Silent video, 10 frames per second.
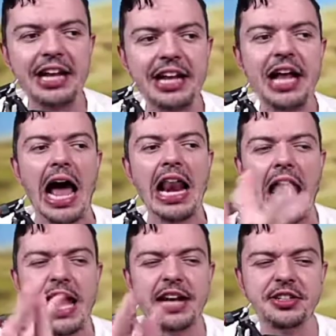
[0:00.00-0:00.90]
I like
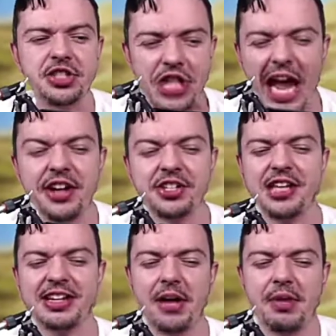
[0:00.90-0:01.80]
changes like
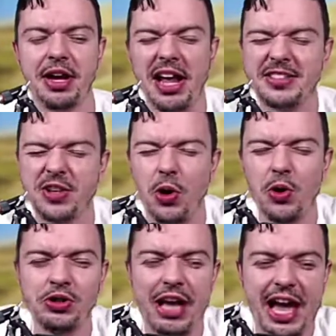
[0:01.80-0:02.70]
that because it's going
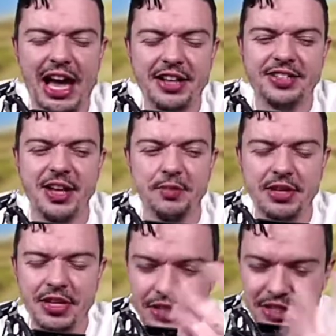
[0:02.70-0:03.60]
to add something
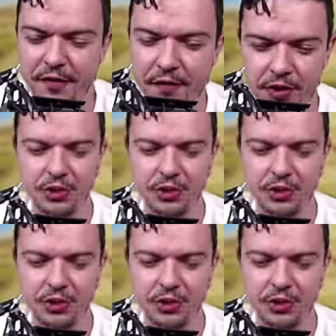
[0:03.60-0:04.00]
different to the